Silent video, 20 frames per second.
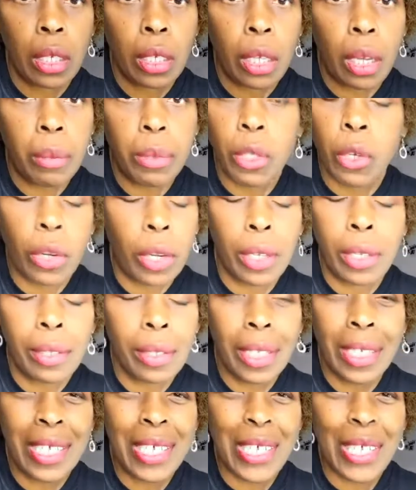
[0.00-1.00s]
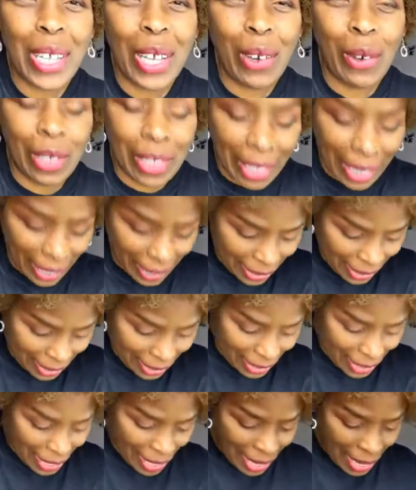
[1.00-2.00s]
I'm sorry, this is
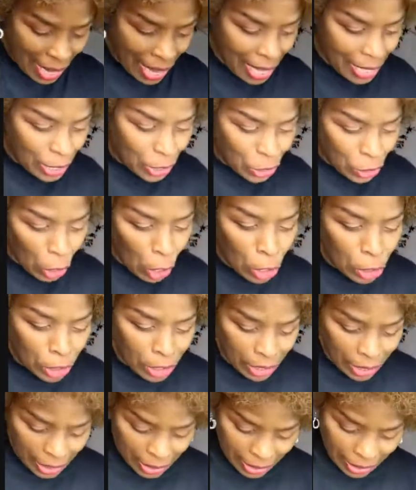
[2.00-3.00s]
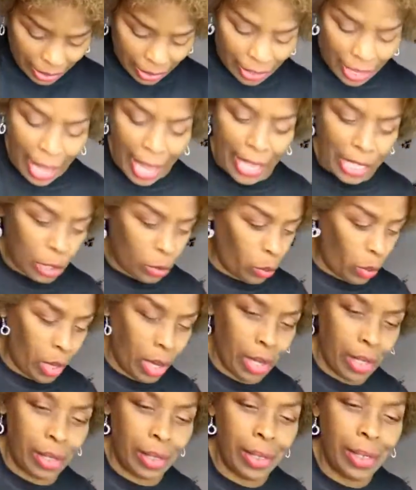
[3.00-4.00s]
Liquitex, and Sargent is the last
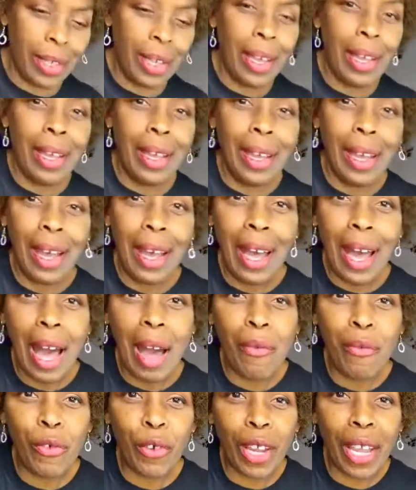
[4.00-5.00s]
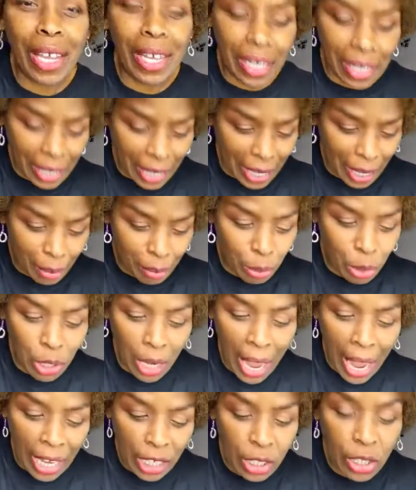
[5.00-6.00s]
one. I'm forgetting that I'm
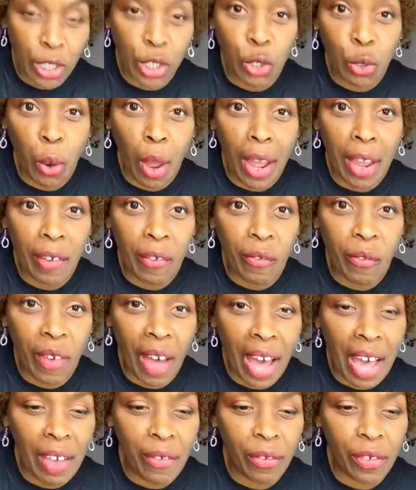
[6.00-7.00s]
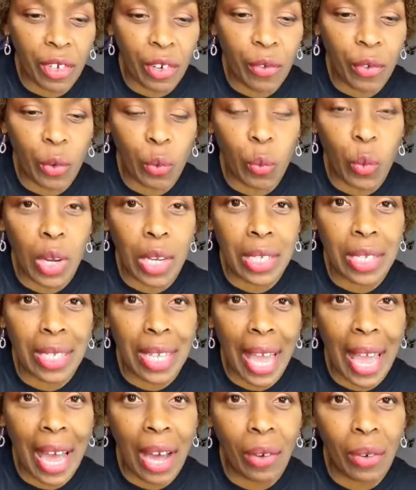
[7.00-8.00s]
actually trying 5 different ones
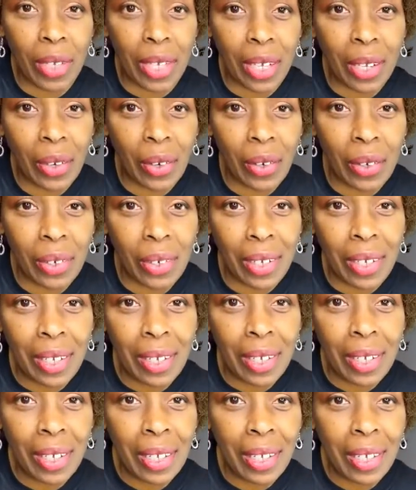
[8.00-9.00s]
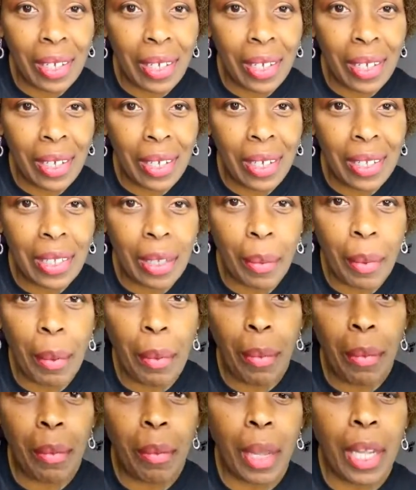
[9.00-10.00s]
out here. Let
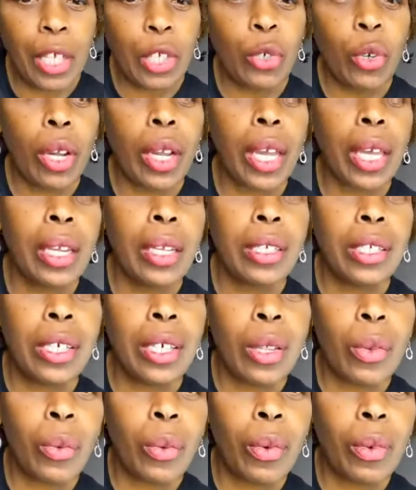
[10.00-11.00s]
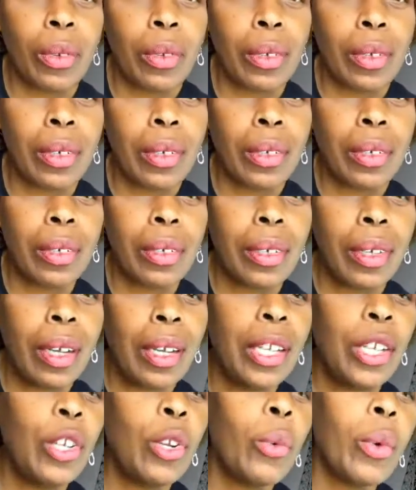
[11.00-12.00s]
me make sure I get into the,
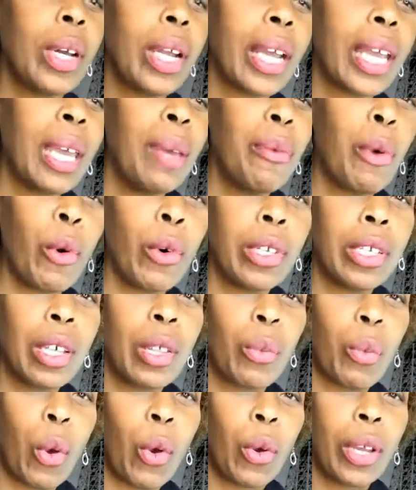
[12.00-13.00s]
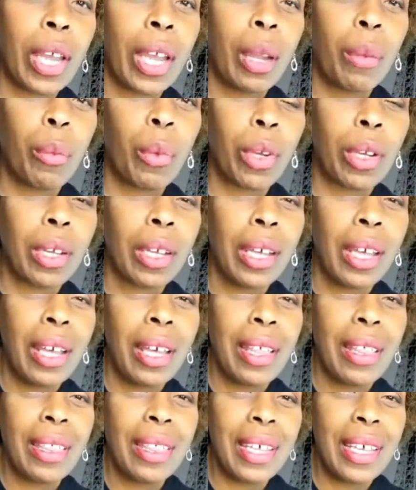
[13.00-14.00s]
you know what, I keep going to the wrong camera.
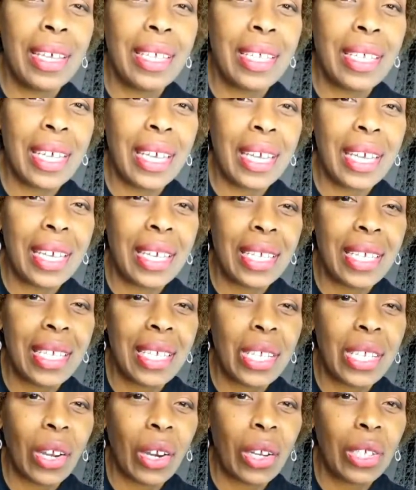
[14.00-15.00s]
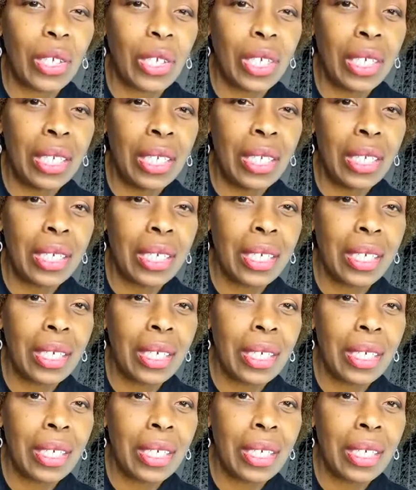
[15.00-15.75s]
This is Sargent.